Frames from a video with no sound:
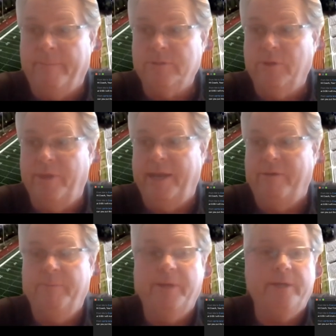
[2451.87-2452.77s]
so that
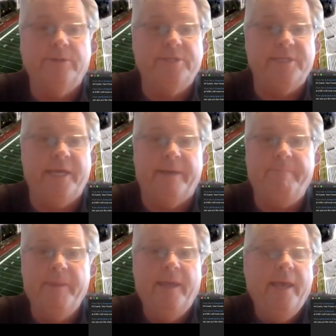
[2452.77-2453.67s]
everybody could see it.
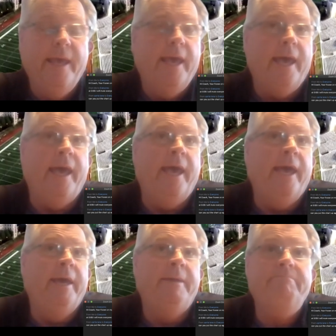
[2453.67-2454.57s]

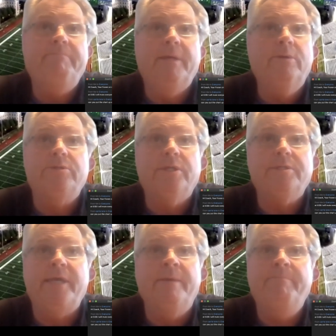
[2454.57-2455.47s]
And it was
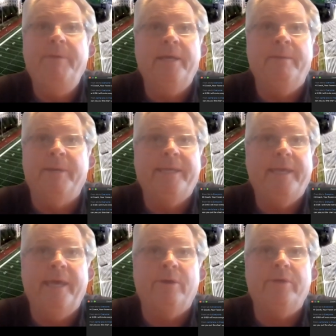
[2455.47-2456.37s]
just him being a
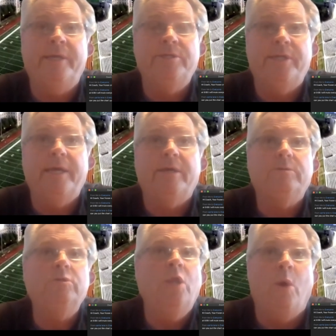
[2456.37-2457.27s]
mechanical engineer,
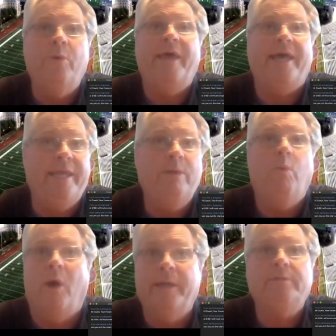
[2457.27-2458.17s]
knowing that he
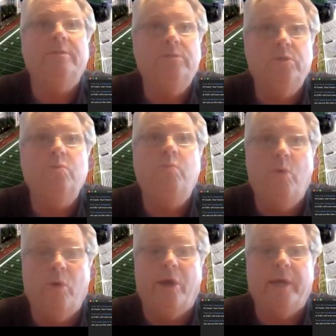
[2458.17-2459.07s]
wanted to do
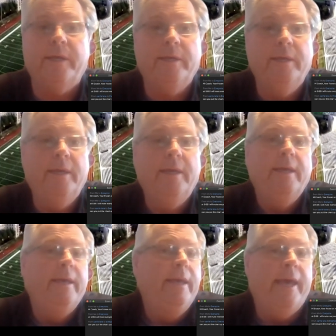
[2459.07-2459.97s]
work
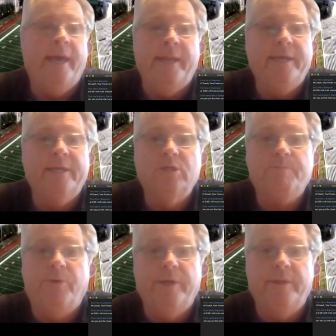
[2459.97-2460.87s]
and he can
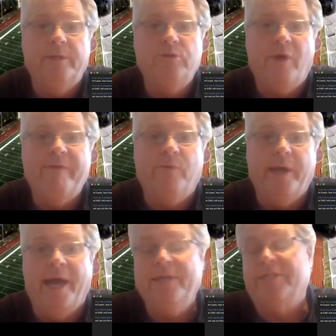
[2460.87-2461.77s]
just put it in the
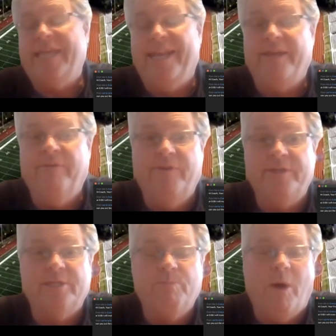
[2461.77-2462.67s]
driveway. I just had to
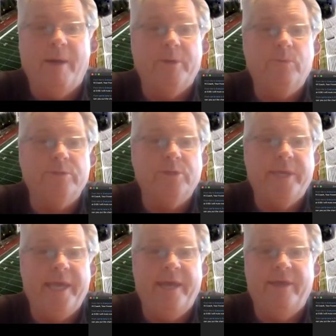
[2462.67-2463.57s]
convince his mom it was
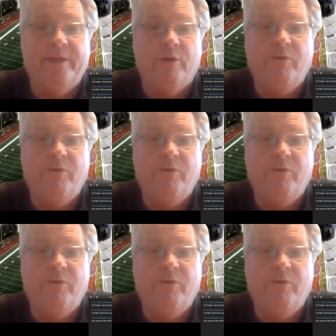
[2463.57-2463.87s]
okay that the